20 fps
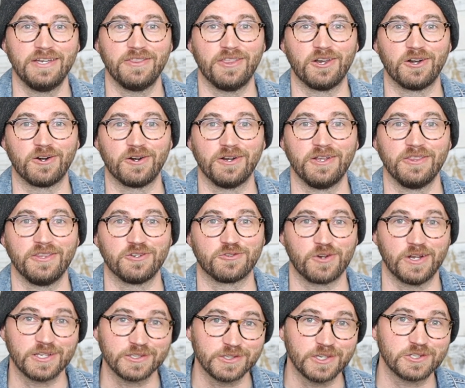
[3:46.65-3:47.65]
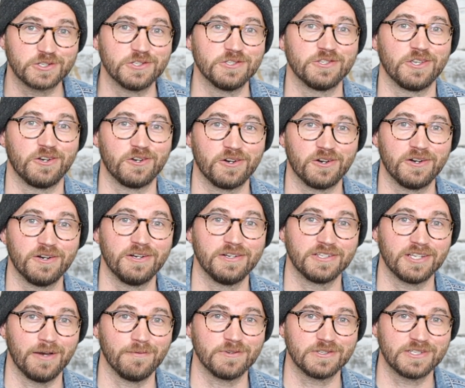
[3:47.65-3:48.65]
that are the translations under
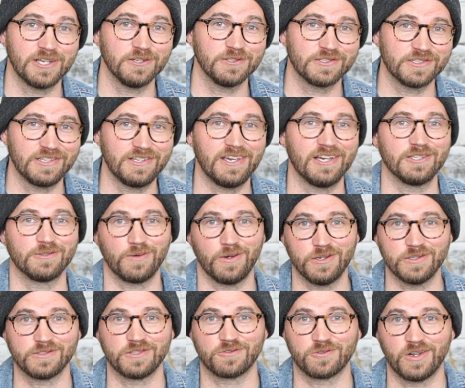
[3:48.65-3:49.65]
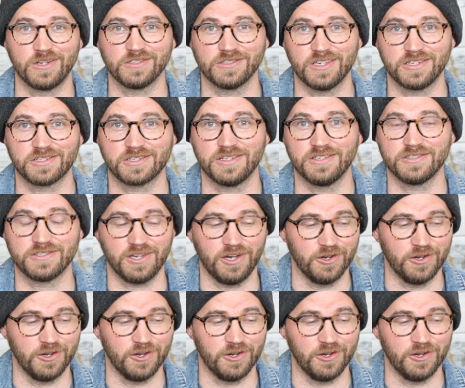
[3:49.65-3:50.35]
Thomas Nelson as well as the translations